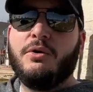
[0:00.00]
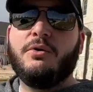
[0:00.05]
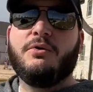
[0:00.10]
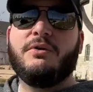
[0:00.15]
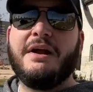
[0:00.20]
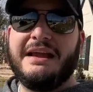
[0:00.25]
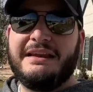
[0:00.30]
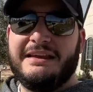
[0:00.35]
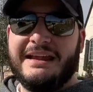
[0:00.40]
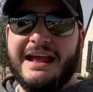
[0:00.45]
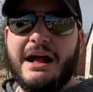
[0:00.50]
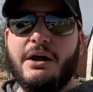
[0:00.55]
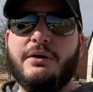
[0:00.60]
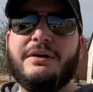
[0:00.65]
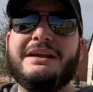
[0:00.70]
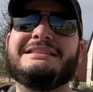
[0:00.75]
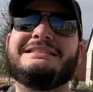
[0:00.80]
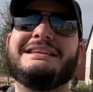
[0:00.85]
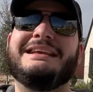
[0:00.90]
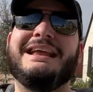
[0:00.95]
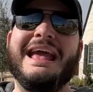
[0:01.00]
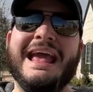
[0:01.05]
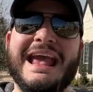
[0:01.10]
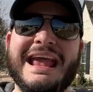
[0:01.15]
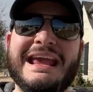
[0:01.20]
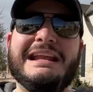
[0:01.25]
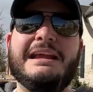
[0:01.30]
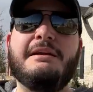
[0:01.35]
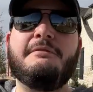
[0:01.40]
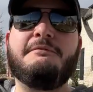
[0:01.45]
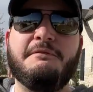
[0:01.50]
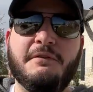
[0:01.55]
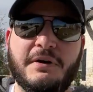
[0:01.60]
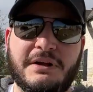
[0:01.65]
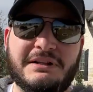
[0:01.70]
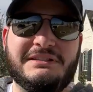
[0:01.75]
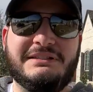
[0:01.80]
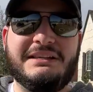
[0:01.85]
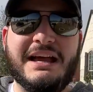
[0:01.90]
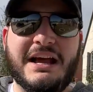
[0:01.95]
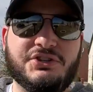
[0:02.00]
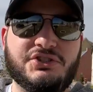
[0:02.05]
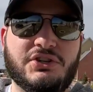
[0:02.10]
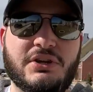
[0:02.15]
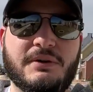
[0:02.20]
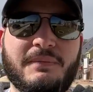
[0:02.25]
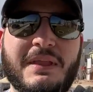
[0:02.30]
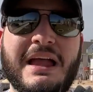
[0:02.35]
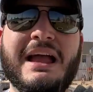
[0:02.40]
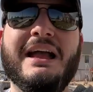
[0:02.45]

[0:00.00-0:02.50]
right now is an 80-foot section.